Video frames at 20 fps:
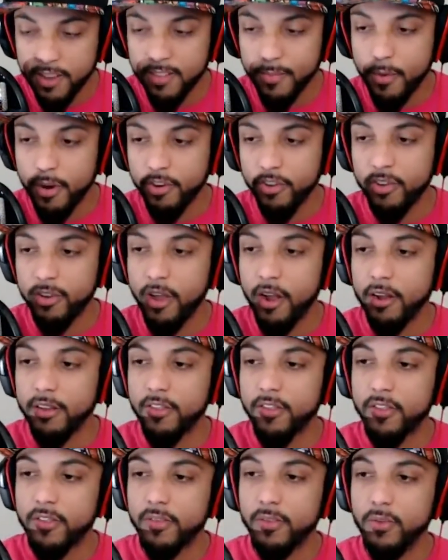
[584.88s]
when you practice
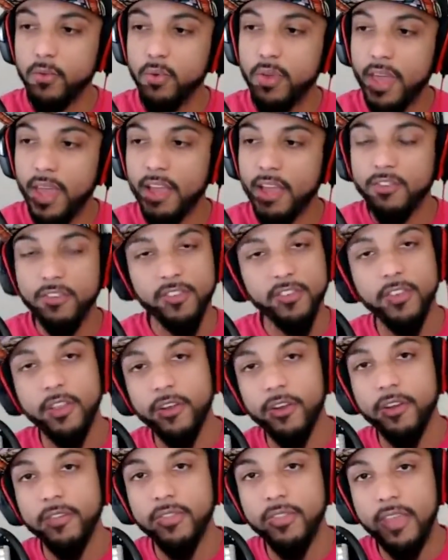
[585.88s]
martial arts, you
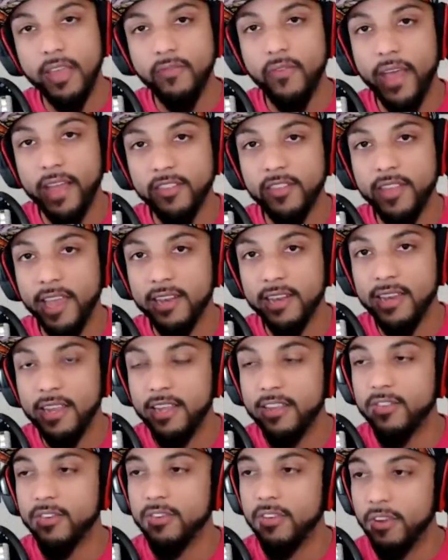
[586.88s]
can't just learn the advanced
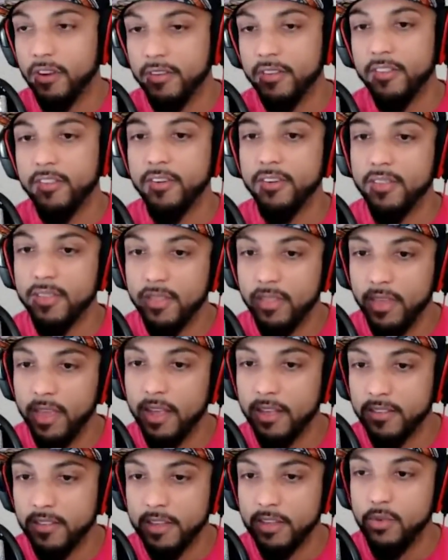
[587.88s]
techniques or learn certain
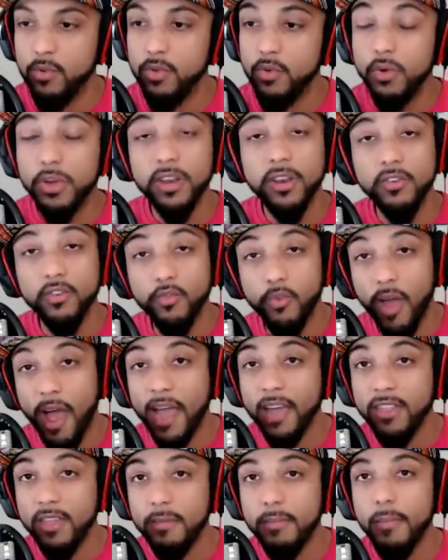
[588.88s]
things. Like you can
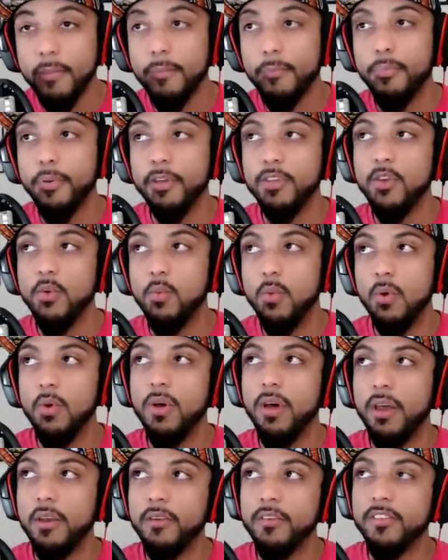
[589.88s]
try them, but you won't
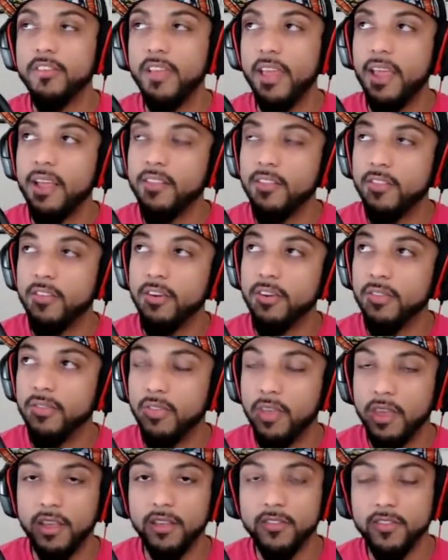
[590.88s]
understand certain
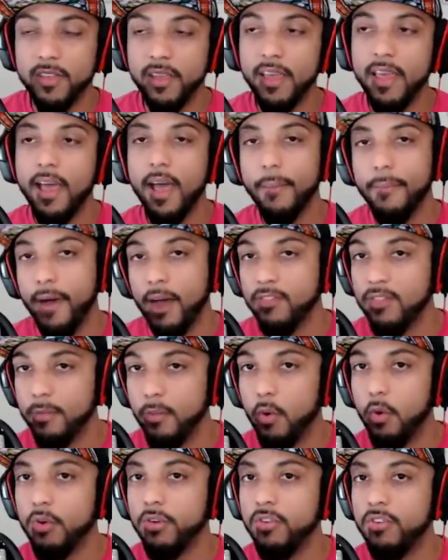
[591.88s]
things about
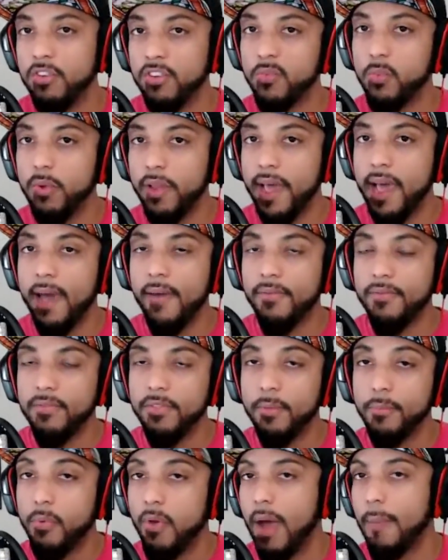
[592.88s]
them, or you just want to have
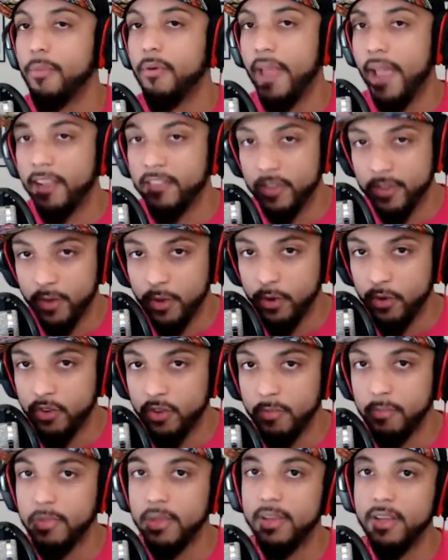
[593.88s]
the proper
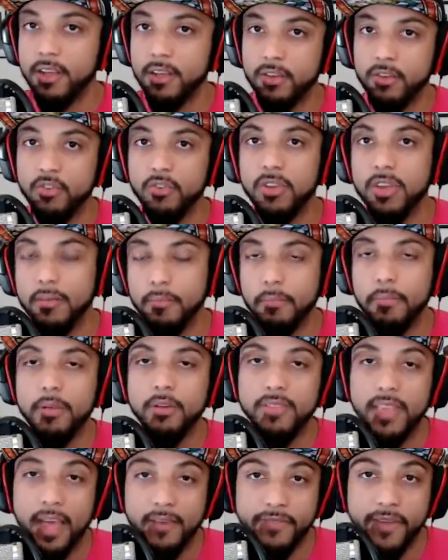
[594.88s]
execution because you didn't build
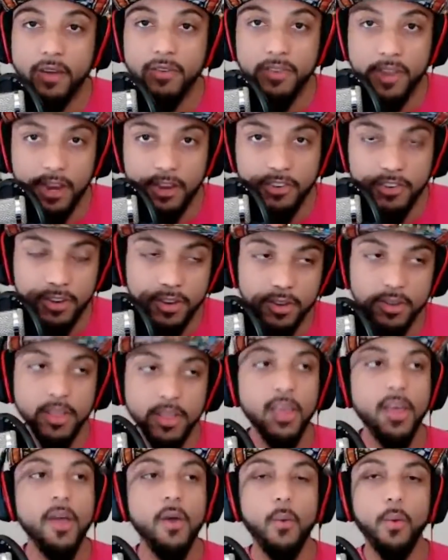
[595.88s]
that foundation
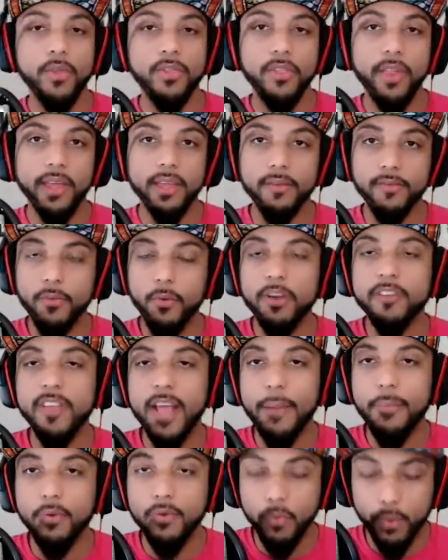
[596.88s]
with, like, for
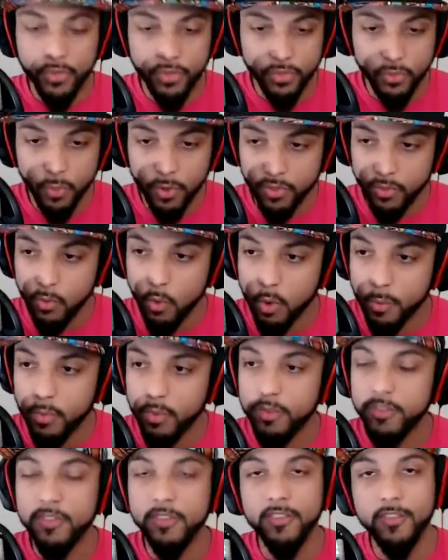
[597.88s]
example, with normals
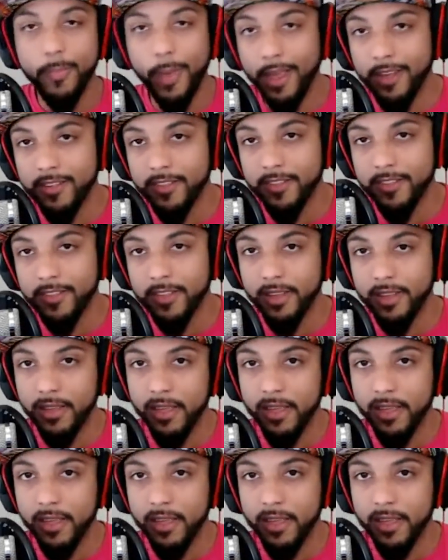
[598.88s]
and the spacing,